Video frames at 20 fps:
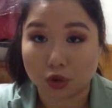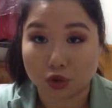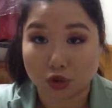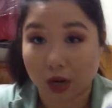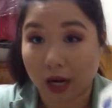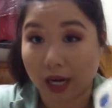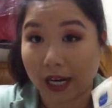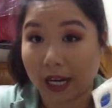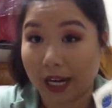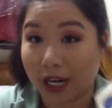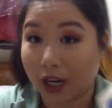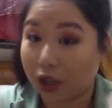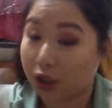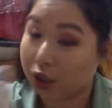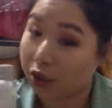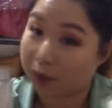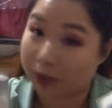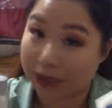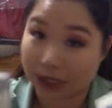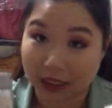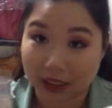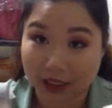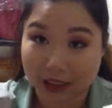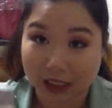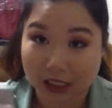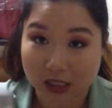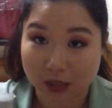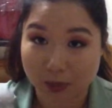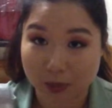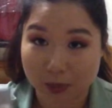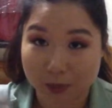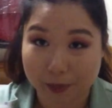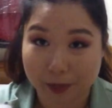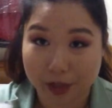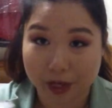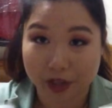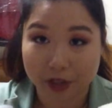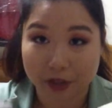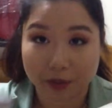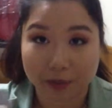dry hair, you might like this a little bit
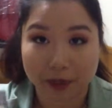better.